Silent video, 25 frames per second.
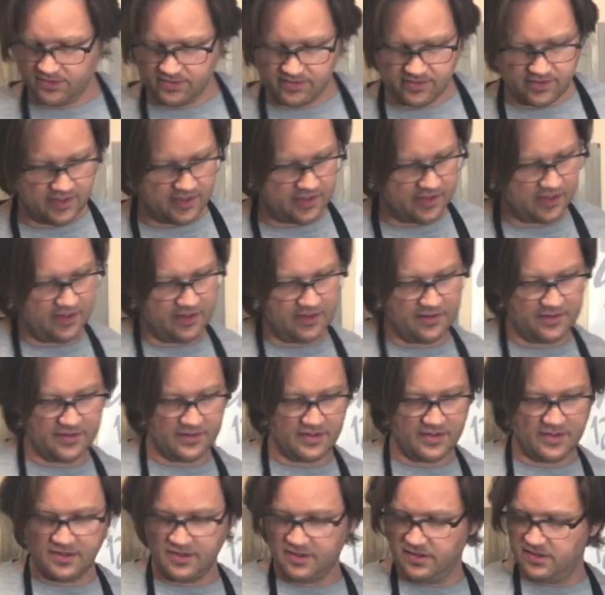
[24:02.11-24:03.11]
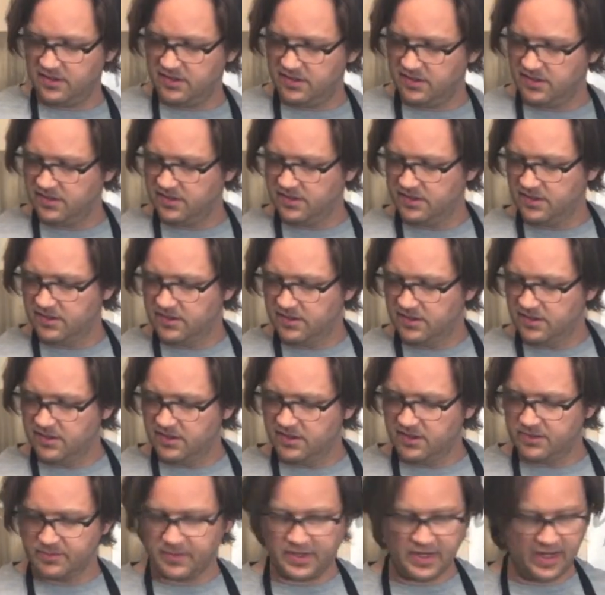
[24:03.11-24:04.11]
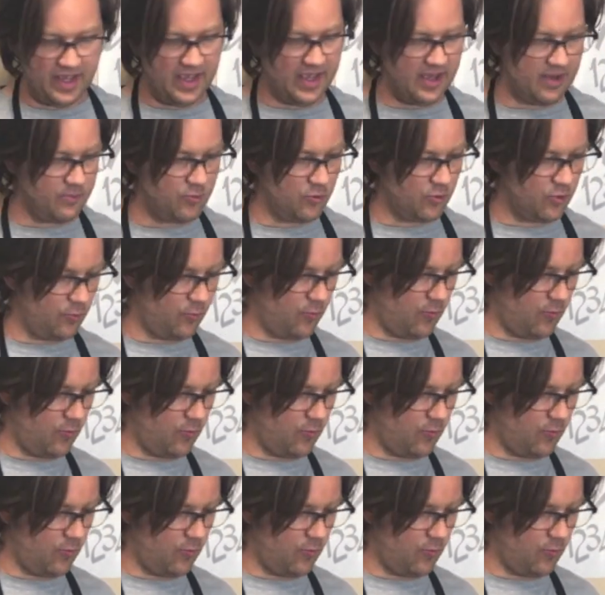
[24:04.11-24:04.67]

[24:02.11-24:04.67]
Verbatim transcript: Set that aside. I'm going to add more